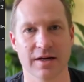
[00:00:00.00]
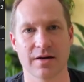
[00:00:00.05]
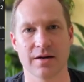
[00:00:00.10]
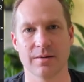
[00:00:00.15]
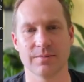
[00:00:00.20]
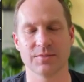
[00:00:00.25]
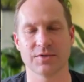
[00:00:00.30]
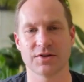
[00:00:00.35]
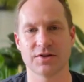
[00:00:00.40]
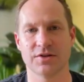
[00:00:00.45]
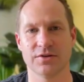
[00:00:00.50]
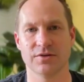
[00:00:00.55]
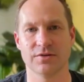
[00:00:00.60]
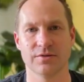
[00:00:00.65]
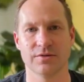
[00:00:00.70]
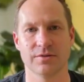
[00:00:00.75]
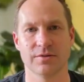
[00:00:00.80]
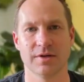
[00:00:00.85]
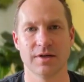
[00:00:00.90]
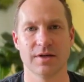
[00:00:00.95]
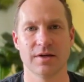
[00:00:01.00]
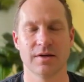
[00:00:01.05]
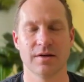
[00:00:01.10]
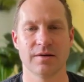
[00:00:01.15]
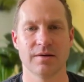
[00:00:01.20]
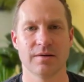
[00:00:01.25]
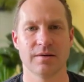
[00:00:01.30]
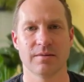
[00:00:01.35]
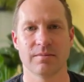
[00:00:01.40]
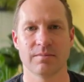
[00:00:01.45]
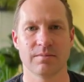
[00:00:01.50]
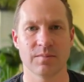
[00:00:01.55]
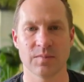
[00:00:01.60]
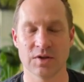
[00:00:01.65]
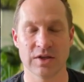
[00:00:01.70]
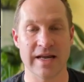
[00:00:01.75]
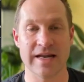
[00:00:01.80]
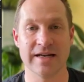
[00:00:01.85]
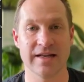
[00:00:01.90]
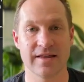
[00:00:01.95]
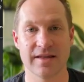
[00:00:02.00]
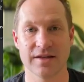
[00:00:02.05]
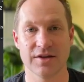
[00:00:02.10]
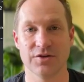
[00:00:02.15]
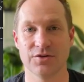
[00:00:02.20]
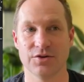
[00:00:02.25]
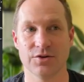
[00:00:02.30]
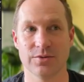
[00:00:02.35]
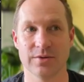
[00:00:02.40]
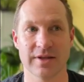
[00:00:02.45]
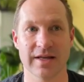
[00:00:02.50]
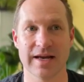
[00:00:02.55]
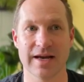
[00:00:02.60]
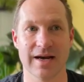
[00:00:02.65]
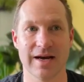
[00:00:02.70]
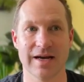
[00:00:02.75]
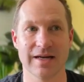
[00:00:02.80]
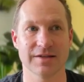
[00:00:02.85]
comes to anything you do with AI.